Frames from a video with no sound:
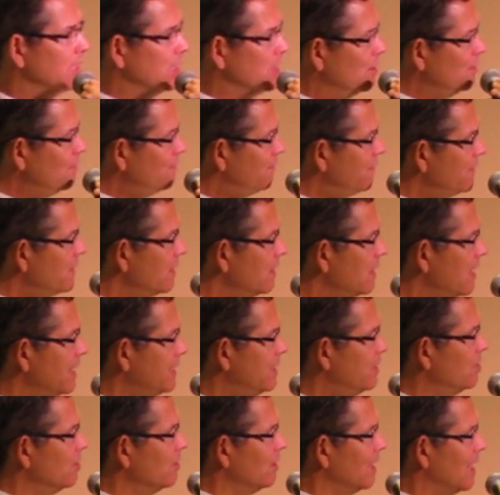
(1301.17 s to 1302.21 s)
Do you feel
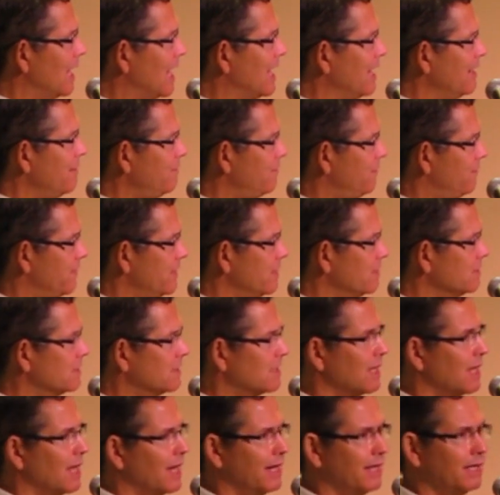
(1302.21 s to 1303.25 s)
like your life
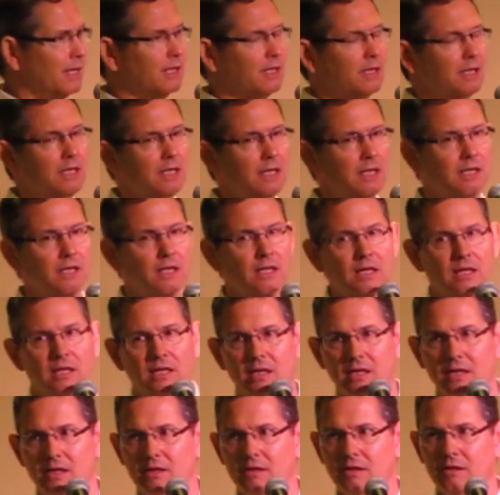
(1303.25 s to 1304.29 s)
feels like
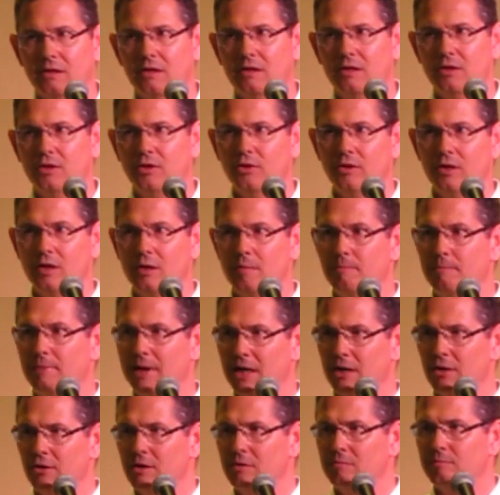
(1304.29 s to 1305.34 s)
you're in a
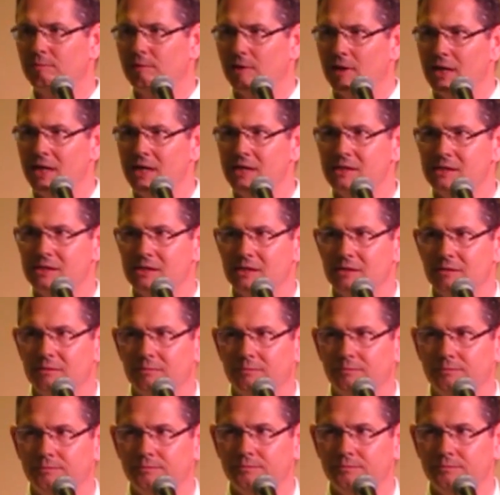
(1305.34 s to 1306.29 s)
barren place?